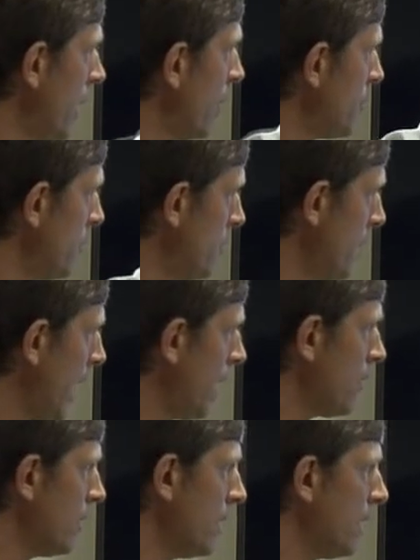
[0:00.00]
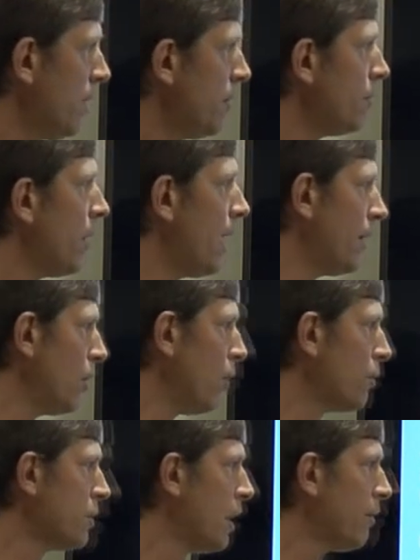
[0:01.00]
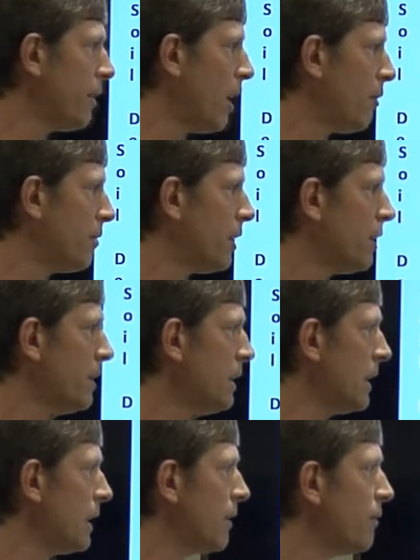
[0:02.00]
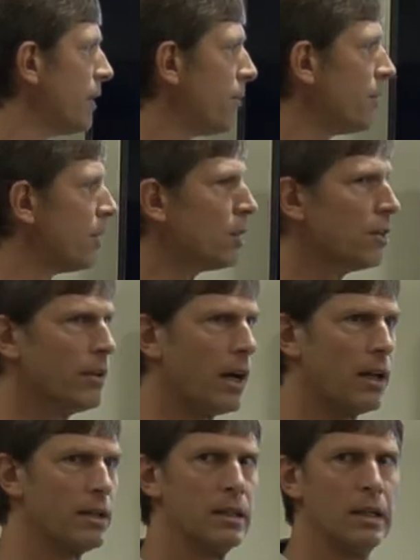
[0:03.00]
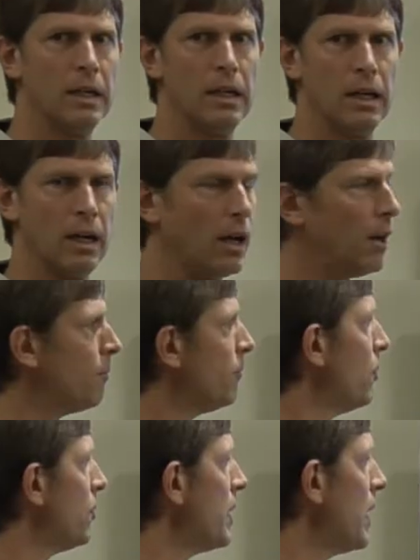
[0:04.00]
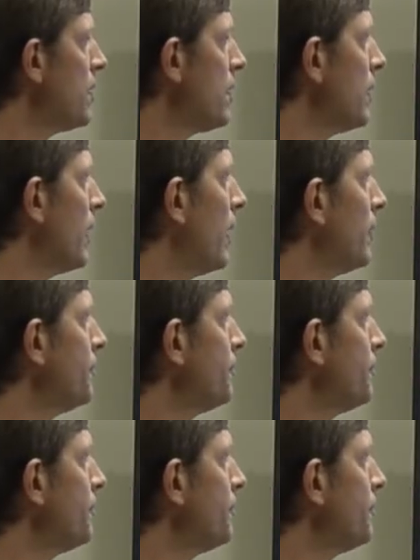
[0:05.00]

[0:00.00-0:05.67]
up substantially by the oats, alfalfa in the 5th year of that rotation there.